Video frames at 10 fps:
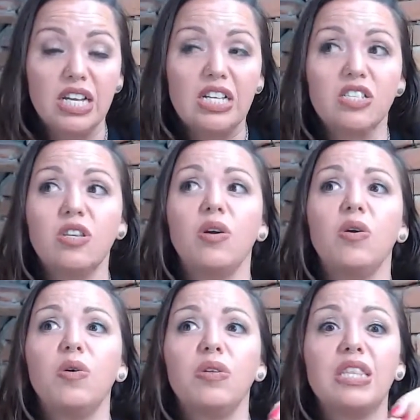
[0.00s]

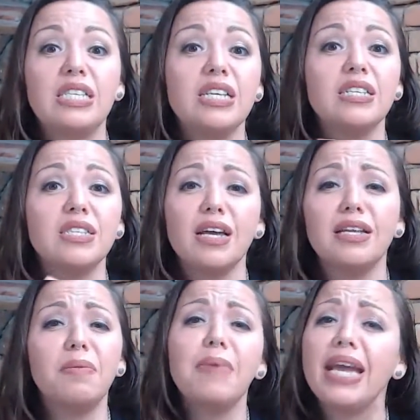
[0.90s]
So this is an
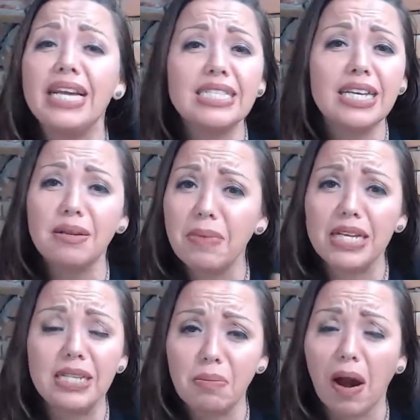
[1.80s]
amazing,
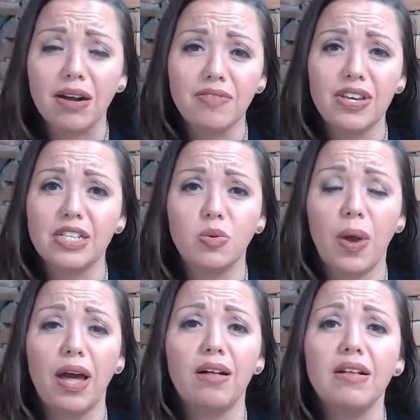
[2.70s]
amazing part of it as
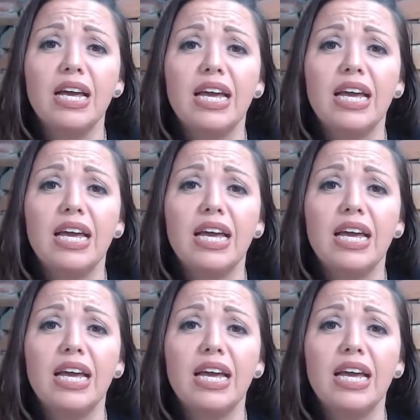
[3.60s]
well,